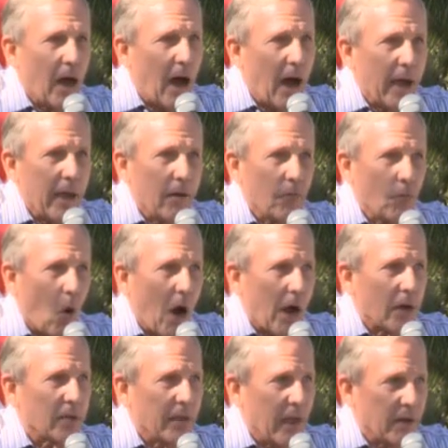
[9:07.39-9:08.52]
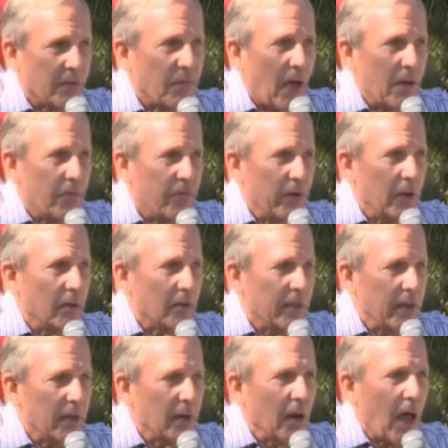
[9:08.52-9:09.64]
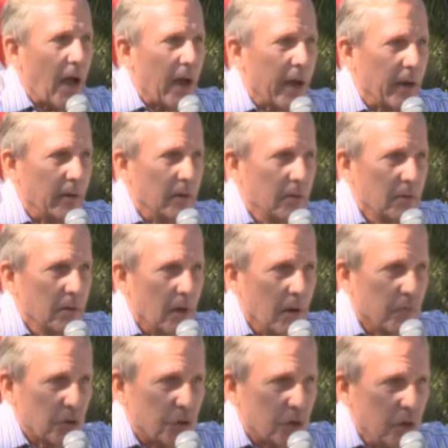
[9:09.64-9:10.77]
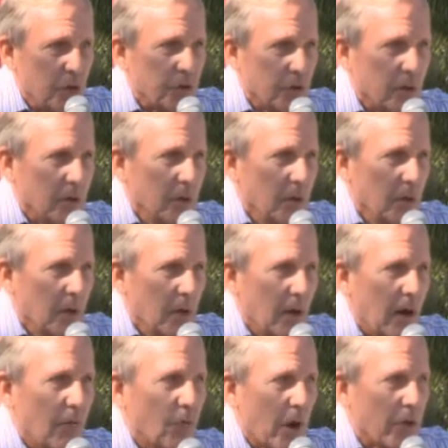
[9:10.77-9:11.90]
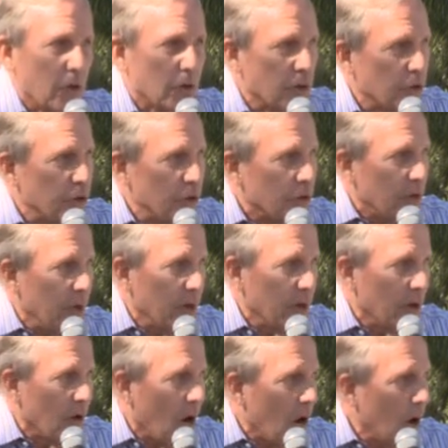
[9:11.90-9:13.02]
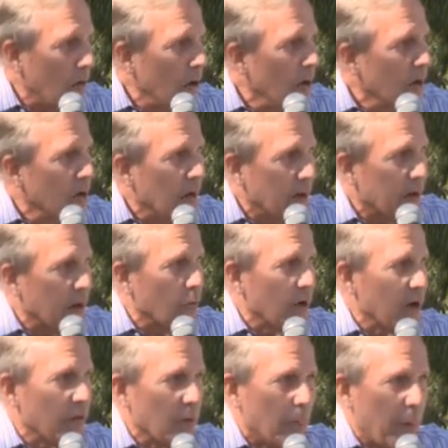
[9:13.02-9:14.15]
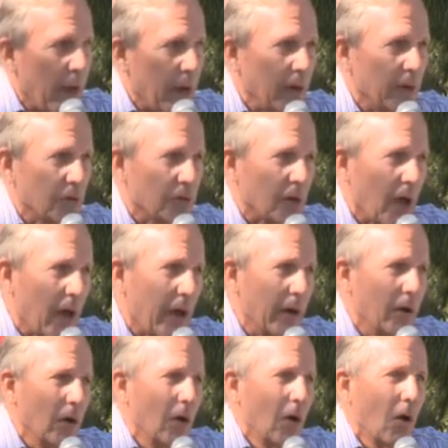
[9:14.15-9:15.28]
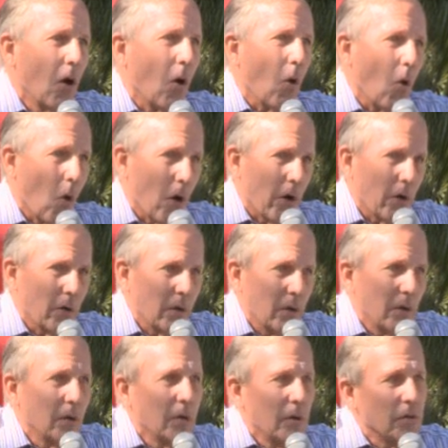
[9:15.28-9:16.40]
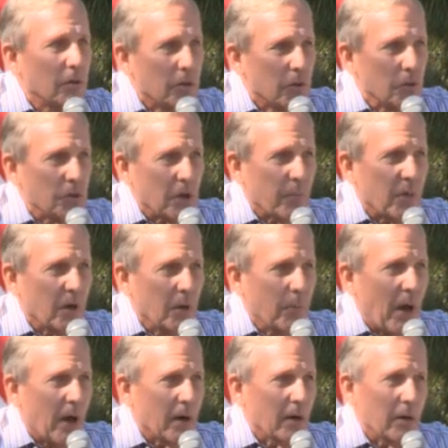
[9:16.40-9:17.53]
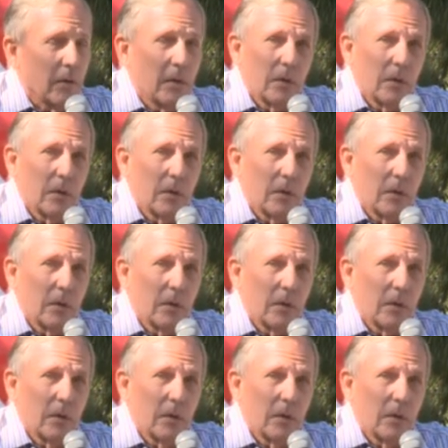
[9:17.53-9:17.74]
I have walked that thin line of decision of whether to just end it all, to get rid of the pain inside, or to do something about it.